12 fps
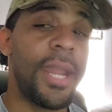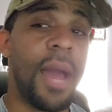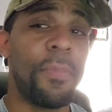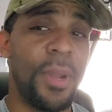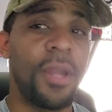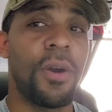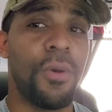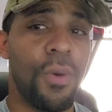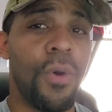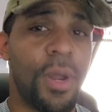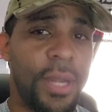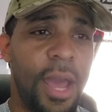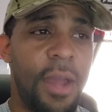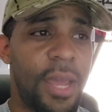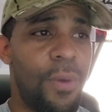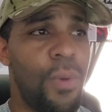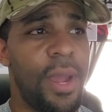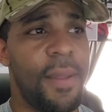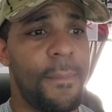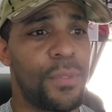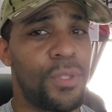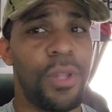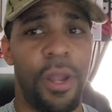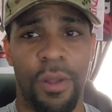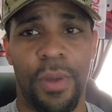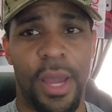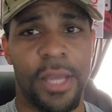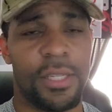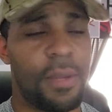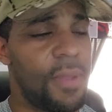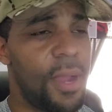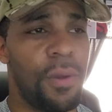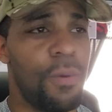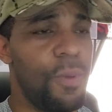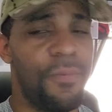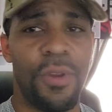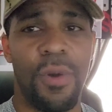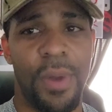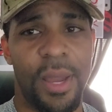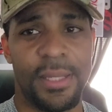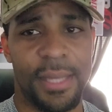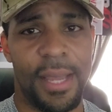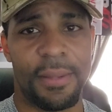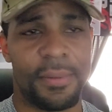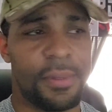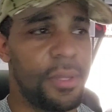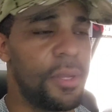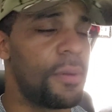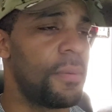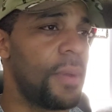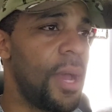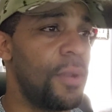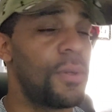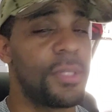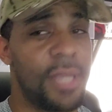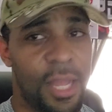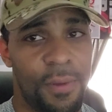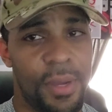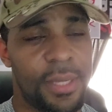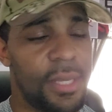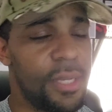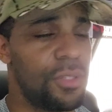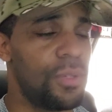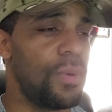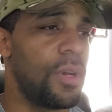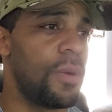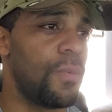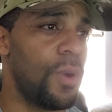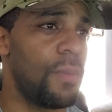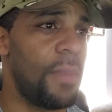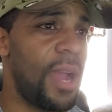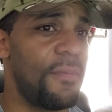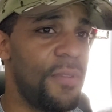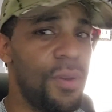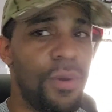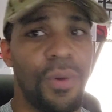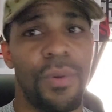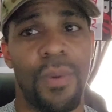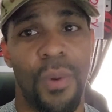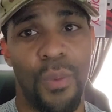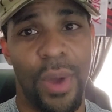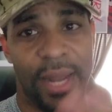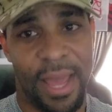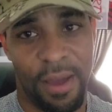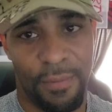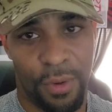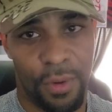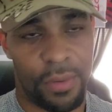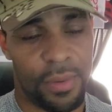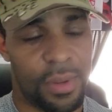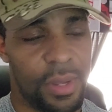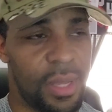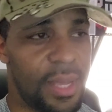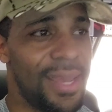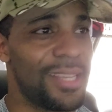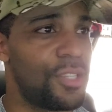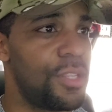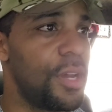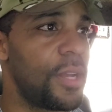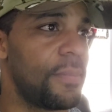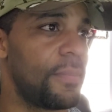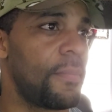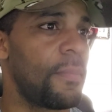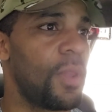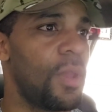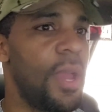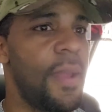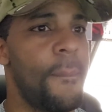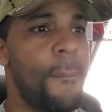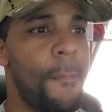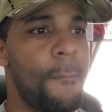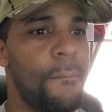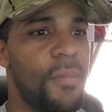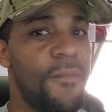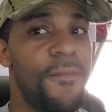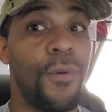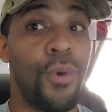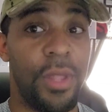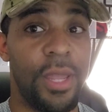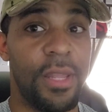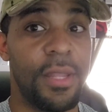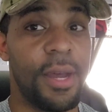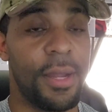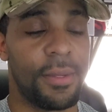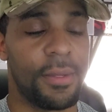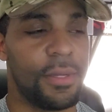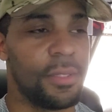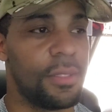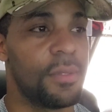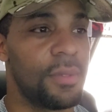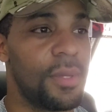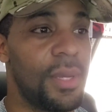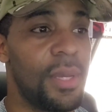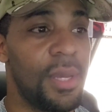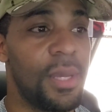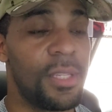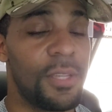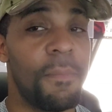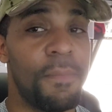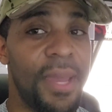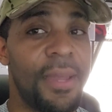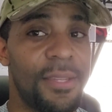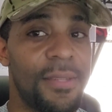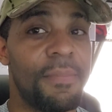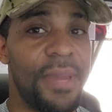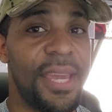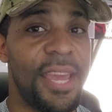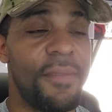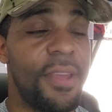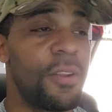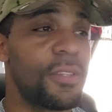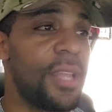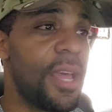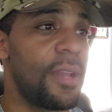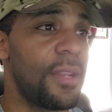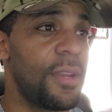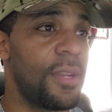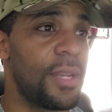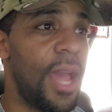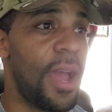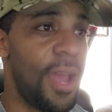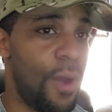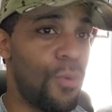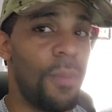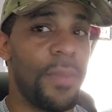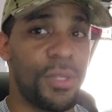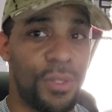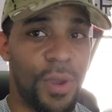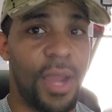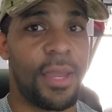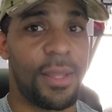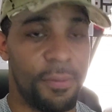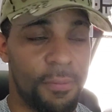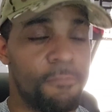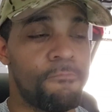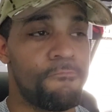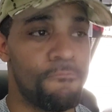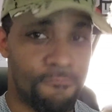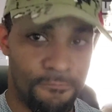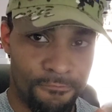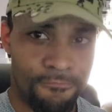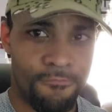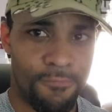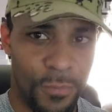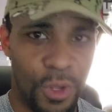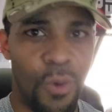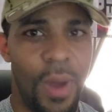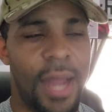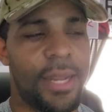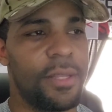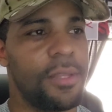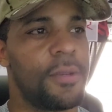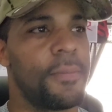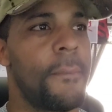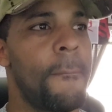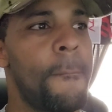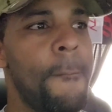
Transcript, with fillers: And I plan on going down that way to location. I'm not going to reveal where it's at. You know, I know exactly where it's at to uh, run my vehicle whenever it's done. Okay, fully done because some big some big heavy hitters down there, and I, I want to make sure I can do what I need to do.